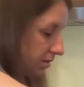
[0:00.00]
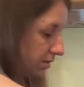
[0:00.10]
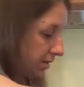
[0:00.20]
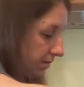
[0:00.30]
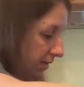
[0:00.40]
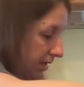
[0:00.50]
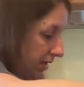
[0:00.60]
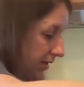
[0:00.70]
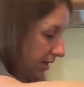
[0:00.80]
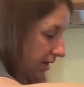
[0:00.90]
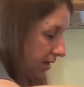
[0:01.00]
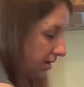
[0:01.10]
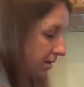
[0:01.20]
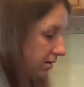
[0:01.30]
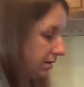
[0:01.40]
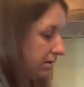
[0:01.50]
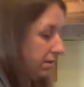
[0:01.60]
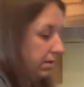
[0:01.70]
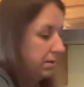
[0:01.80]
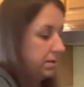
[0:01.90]
something in there,
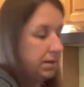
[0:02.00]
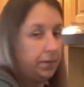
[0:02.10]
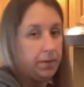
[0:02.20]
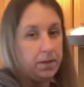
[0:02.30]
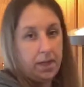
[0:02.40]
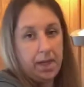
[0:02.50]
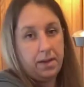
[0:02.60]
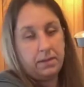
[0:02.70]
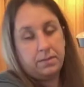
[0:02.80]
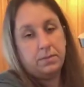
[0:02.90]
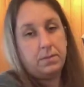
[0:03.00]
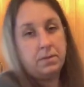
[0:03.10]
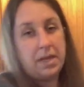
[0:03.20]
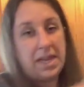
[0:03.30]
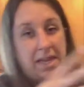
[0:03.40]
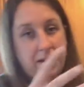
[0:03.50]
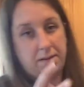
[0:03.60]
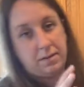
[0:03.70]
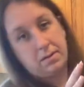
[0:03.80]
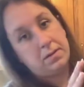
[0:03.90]
they would like eat
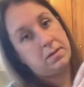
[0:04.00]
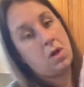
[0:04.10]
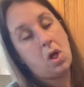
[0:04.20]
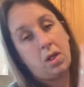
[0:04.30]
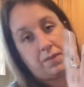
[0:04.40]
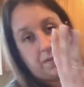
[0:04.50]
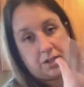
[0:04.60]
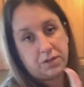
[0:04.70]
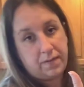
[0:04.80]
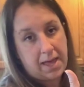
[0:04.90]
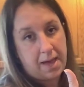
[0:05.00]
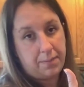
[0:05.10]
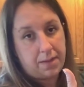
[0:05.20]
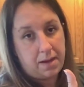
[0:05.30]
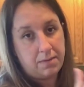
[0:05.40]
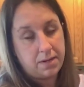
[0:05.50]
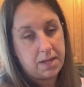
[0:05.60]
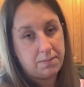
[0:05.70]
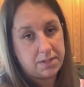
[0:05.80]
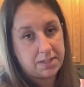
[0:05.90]
all the flesh of the apple out and
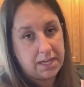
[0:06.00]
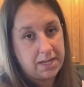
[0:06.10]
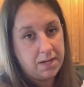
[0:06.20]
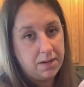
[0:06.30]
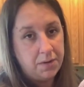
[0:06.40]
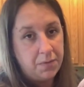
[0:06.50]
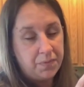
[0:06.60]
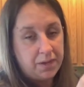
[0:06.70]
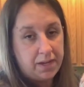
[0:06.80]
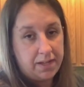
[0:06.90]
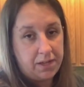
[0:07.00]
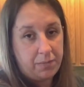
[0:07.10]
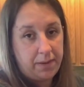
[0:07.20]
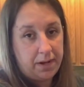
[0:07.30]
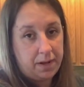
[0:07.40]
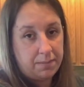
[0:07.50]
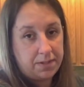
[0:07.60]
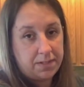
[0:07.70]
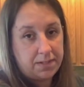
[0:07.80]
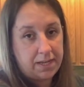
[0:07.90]
keep the skin, and then you pick up the
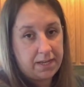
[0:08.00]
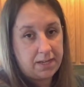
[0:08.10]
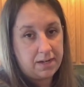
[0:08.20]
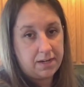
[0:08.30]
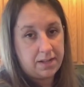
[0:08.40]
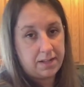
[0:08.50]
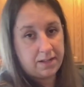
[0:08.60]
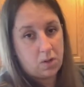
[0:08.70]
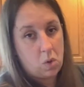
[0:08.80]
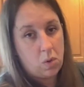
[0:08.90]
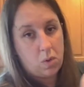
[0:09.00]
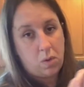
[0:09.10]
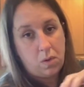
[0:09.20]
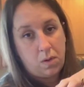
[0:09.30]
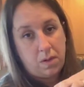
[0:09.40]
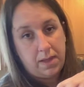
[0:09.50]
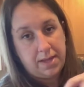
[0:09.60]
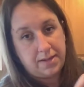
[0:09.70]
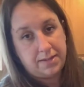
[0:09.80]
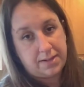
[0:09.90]
skin and then the whole
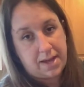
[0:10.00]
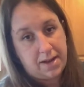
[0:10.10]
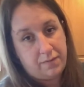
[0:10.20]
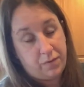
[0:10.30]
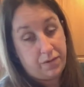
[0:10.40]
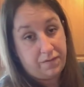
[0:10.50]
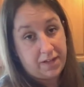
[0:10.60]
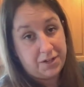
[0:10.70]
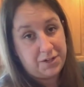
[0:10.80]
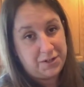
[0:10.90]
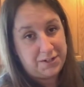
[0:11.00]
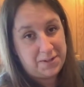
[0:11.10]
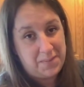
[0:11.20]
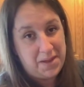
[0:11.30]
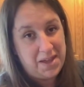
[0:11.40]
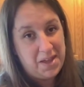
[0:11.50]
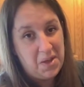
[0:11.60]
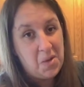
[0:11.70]
inside of where the flesh used to be